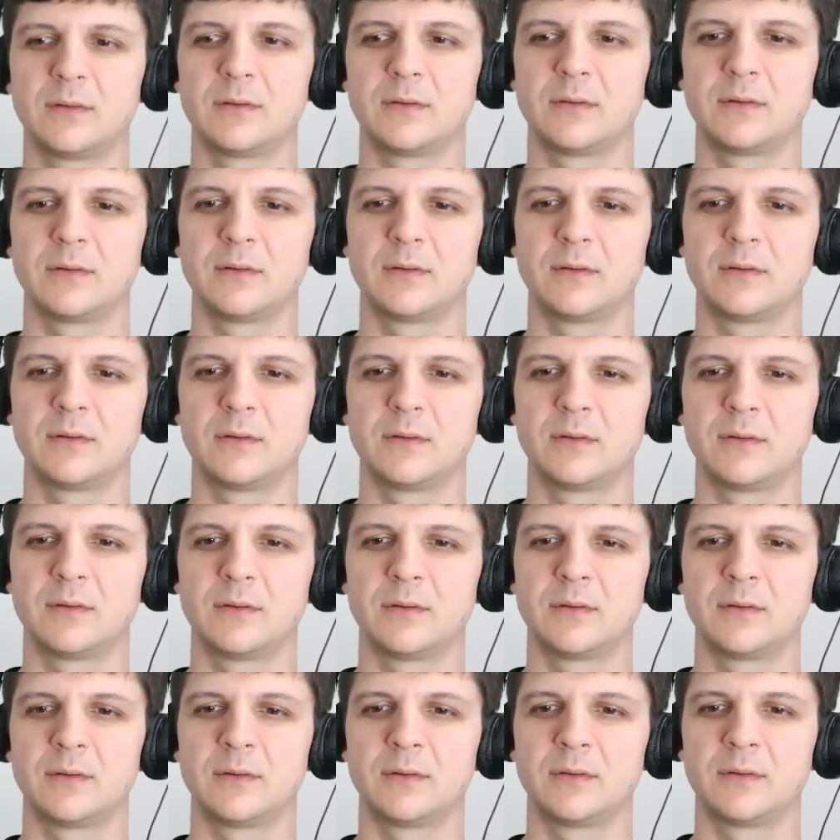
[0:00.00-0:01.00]

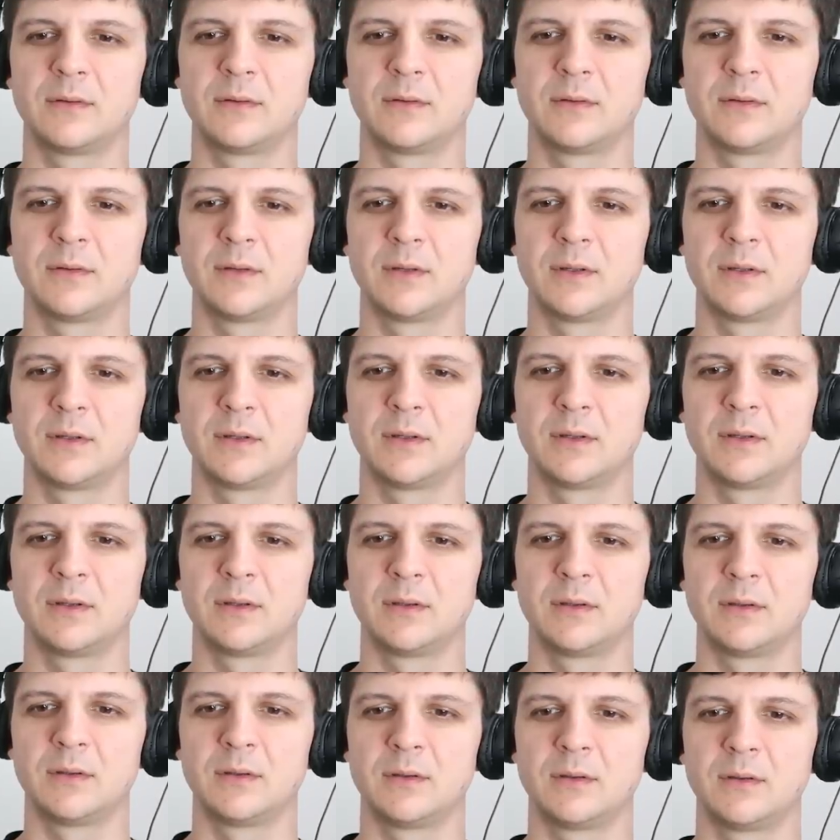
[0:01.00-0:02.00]

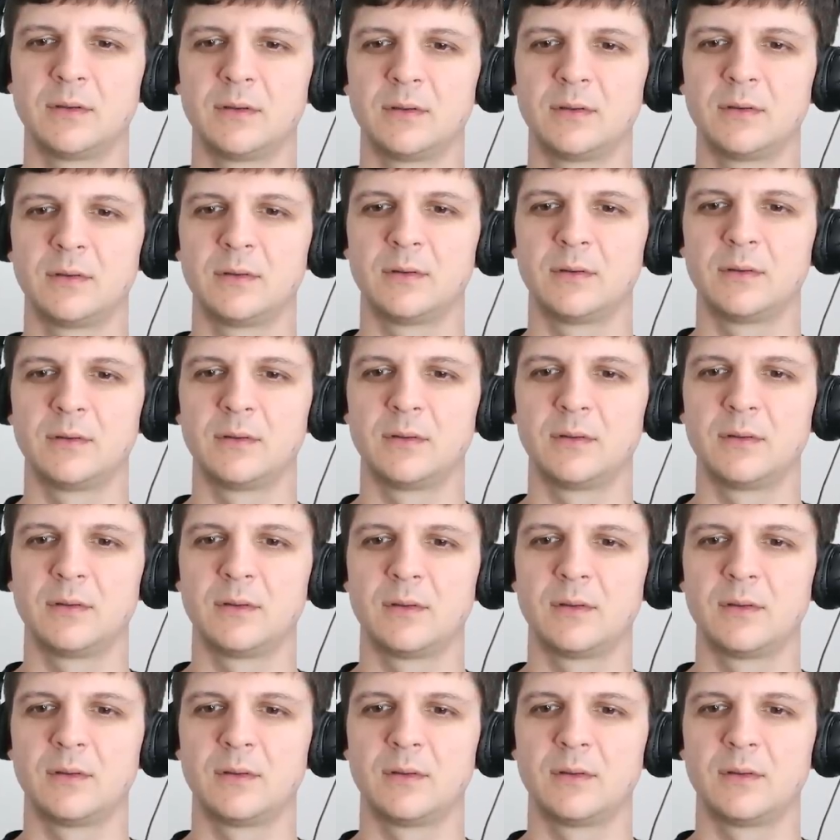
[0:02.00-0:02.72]
(no one is talking)